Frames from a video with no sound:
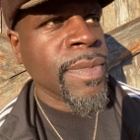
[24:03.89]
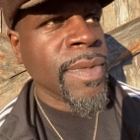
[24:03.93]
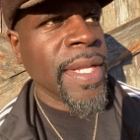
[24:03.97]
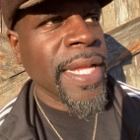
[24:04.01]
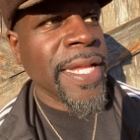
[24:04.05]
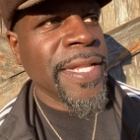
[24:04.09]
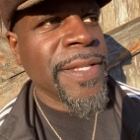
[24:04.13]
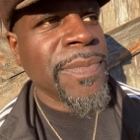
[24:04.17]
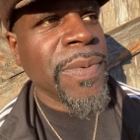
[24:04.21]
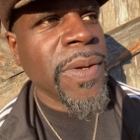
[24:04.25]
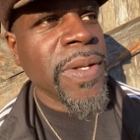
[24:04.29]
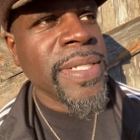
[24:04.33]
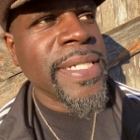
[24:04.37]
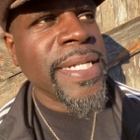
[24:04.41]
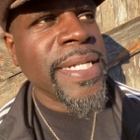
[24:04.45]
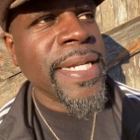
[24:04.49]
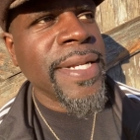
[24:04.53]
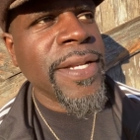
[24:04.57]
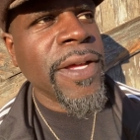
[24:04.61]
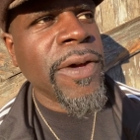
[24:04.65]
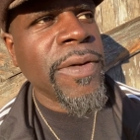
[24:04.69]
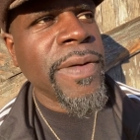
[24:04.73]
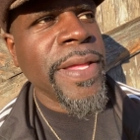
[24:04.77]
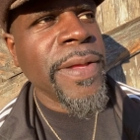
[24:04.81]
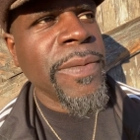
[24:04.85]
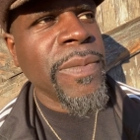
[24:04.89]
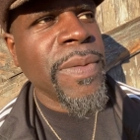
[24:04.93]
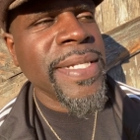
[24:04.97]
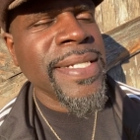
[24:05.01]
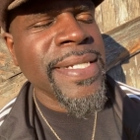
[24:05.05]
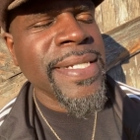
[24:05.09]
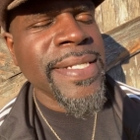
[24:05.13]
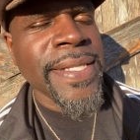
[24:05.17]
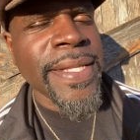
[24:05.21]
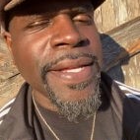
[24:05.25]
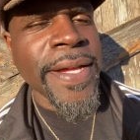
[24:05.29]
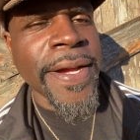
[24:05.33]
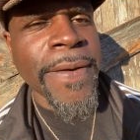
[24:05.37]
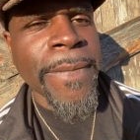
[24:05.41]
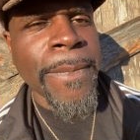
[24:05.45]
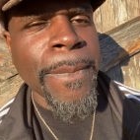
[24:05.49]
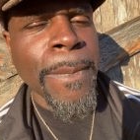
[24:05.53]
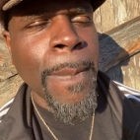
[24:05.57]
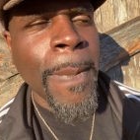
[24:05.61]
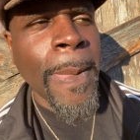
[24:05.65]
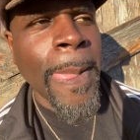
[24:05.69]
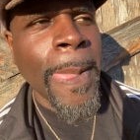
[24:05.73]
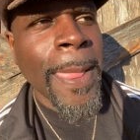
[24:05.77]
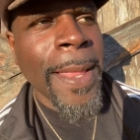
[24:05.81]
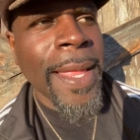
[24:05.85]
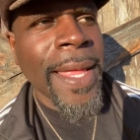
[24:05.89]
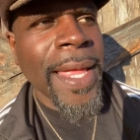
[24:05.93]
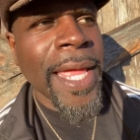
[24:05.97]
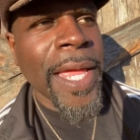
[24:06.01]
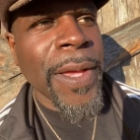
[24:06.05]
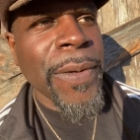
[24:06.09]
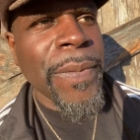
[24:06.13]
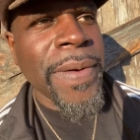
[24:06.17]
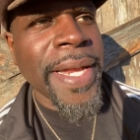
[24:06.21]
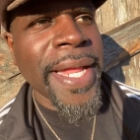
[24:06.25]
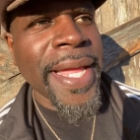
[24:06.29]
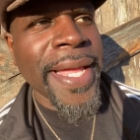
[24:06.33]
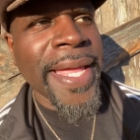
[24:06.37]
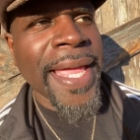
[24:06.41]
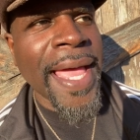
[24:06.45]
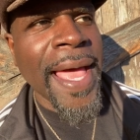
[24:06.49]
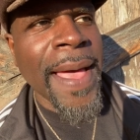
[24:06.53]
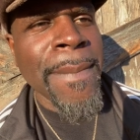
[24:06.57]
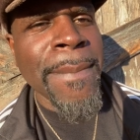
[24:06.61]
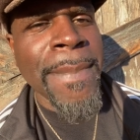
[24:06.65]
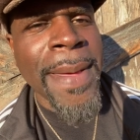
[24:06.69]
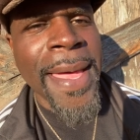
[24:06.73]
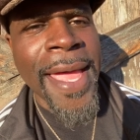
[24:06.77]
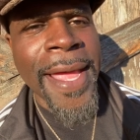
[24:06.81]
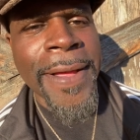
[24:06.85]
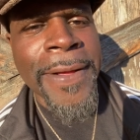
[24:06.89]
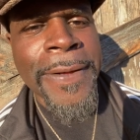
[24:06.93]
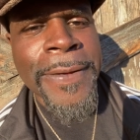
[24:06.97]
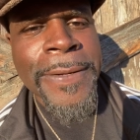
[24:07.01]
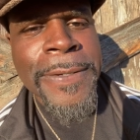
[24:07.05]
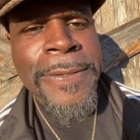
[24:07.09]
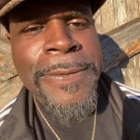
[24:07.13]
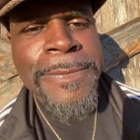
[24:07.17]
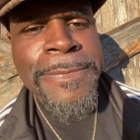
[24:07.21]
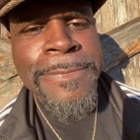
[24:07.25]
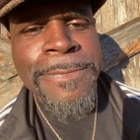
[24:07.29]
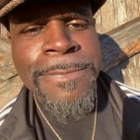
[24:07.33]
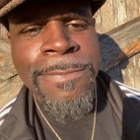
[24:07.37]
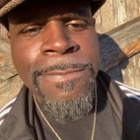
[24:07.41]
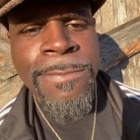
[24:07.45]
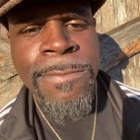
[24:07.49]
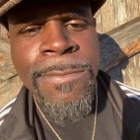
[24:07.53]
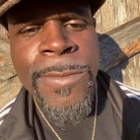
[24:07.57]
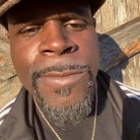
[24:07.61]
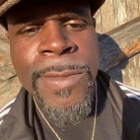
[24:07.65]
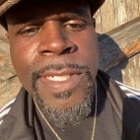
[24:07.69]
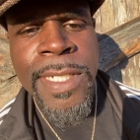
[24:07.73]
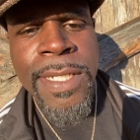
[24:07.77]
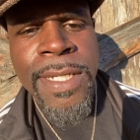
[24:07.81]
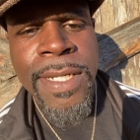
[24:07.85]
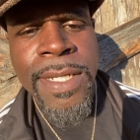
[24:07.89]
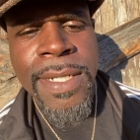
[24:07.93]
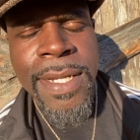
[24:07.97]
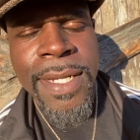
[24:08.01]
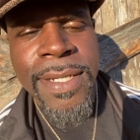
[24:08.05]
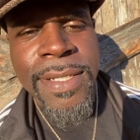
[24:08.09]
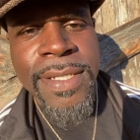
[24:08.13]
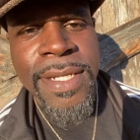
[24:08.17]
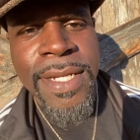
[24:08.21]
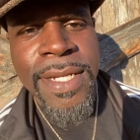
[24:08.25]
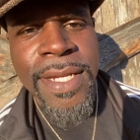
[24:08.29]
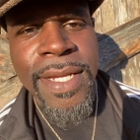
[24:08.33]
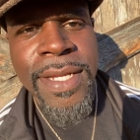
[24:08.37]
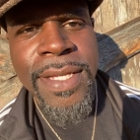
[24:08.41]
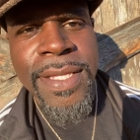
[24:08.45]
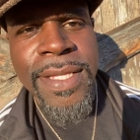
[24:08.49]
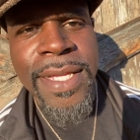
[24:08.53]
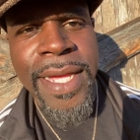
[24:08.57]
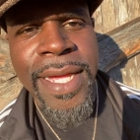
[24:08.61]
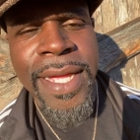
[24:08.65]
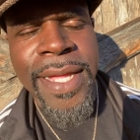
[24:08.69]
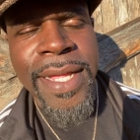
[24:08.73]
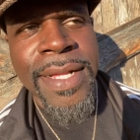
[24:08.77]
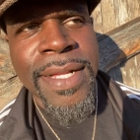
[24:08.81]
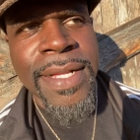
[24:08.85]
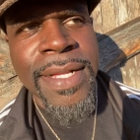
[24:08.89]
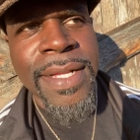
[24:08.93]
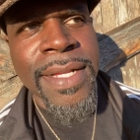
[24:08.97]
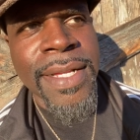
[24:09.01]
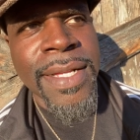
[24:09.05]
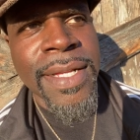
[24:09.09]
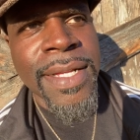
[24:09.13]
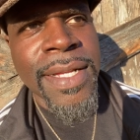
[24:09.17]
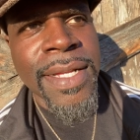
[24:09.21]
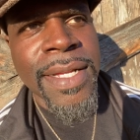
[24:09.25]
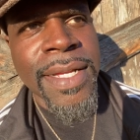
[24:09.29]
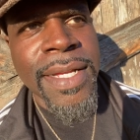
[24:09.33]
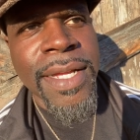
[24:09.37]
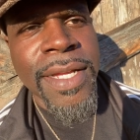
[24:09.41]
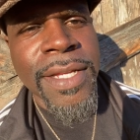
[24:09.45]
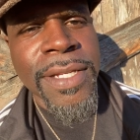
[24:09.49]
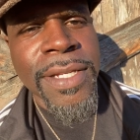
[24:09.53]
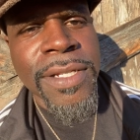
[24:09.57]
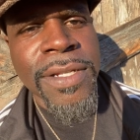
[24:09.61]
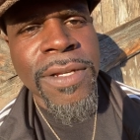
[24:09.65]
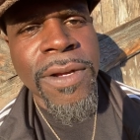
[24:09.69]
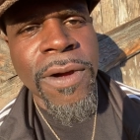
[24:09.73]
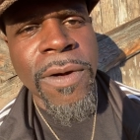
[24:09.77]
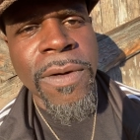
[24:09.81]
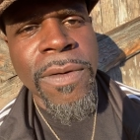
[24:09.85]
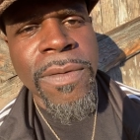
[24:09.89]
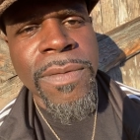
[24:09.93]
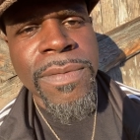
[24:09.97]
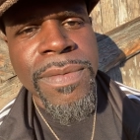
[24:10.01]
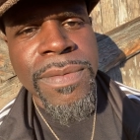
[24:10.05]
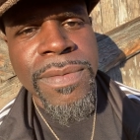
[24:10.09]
His brothers didn't know he wasn't there. And when they got back, they seen that his coat